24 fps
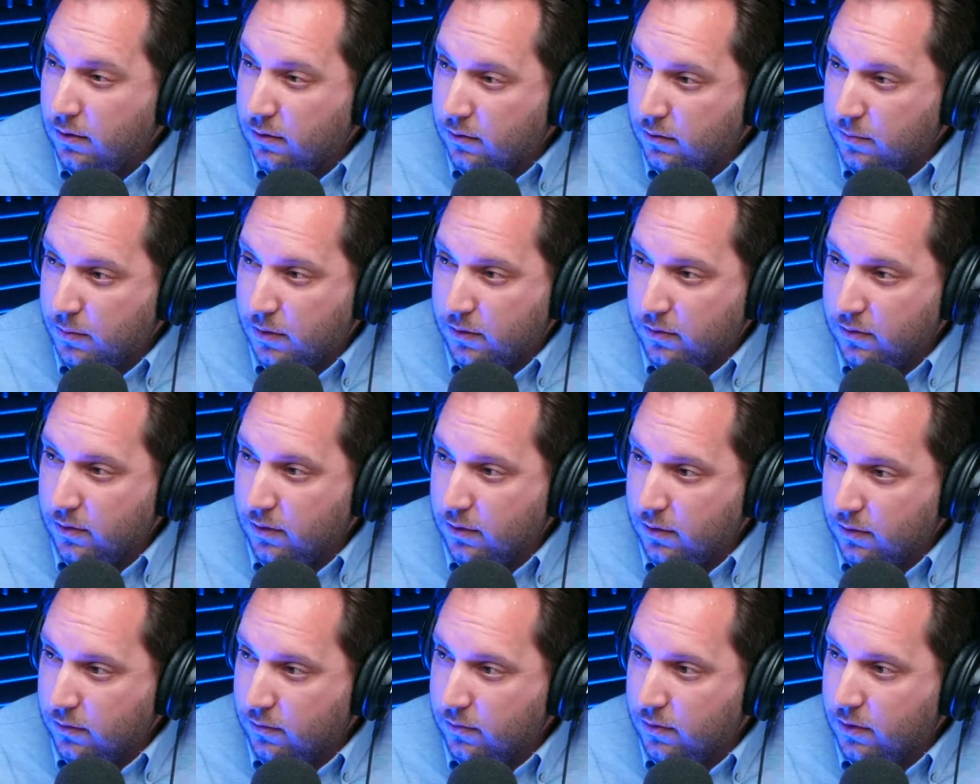especially in
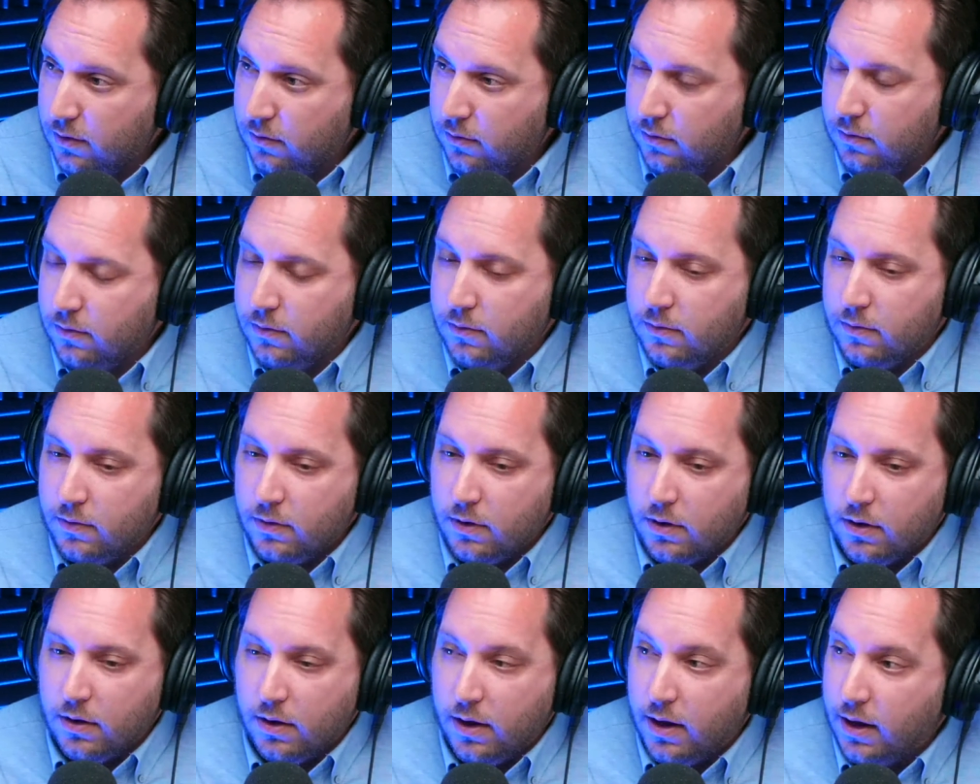this region,
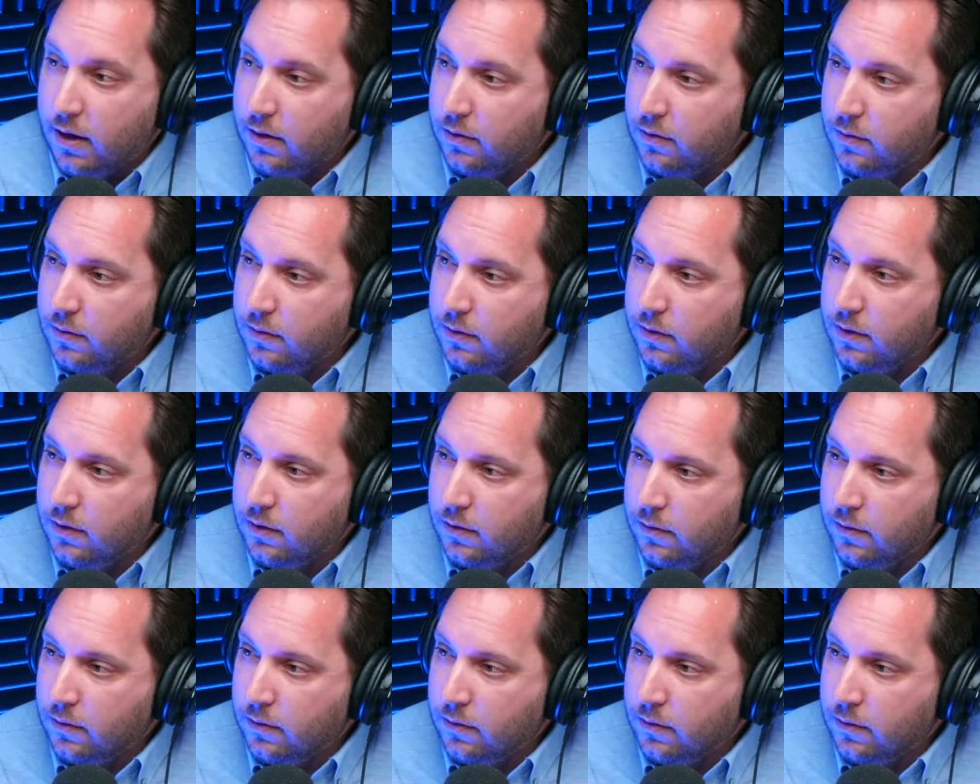annually.